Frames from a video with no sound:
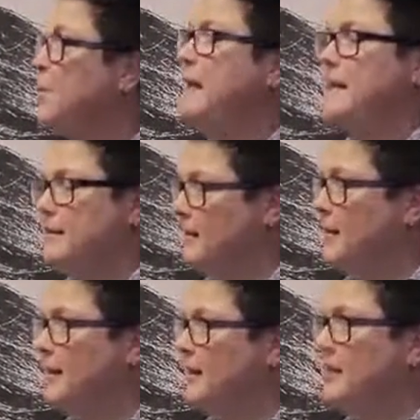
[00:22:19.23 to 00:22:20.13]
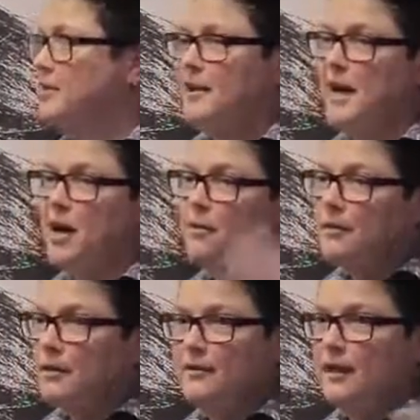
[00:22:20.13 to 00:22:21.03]
week because
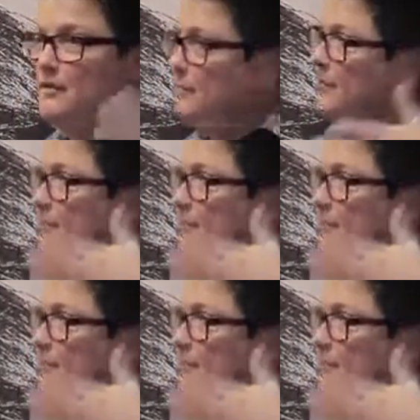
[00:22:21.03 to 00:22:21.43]
now they,